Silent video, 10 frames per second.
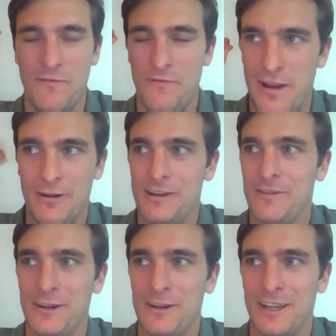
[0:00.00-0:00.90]
Very,
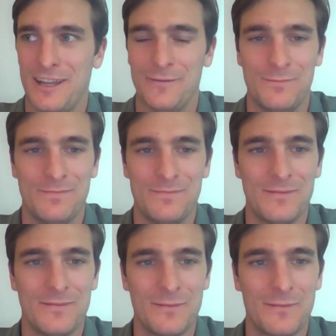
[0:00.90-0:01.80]
very kind of
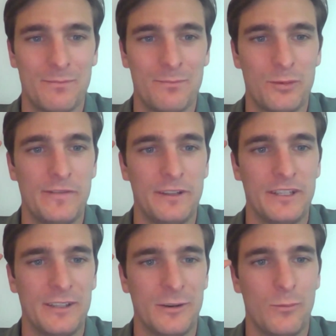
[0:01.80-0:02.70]
briefly,
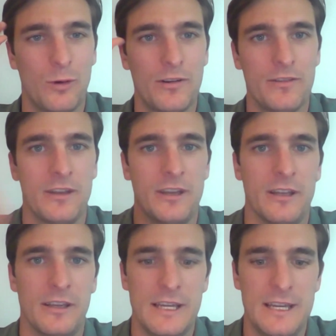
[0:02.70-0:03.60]
what are the